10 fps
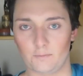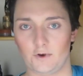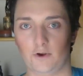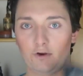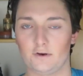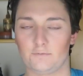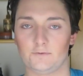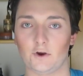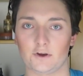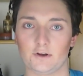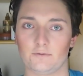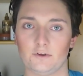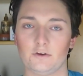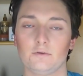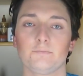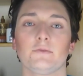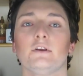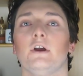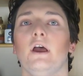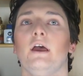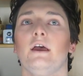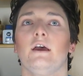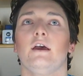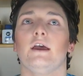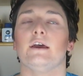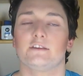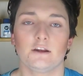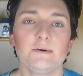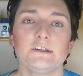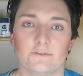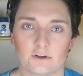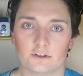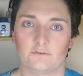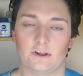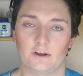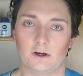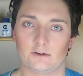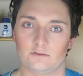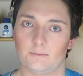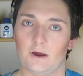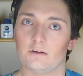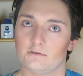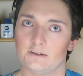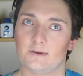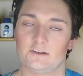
even be dark enough for you, it's gonna be difficult to find a contour powder. So here's my